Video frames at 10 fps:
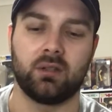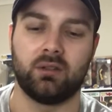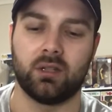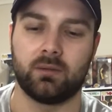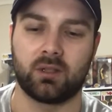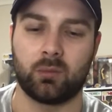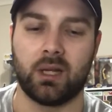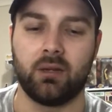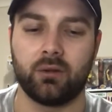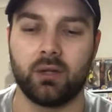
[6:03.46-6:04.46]
and
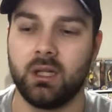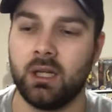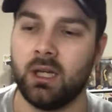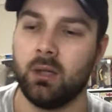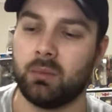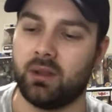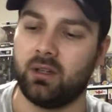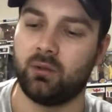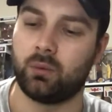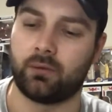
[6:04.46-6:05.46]
self-explanatory, but
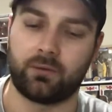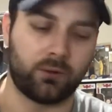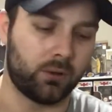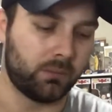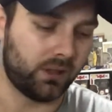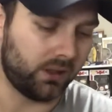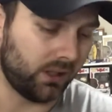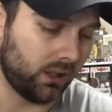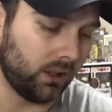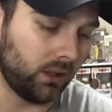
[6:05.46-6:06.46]
these were from
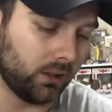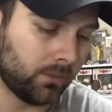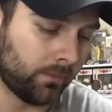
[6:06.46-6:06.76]
the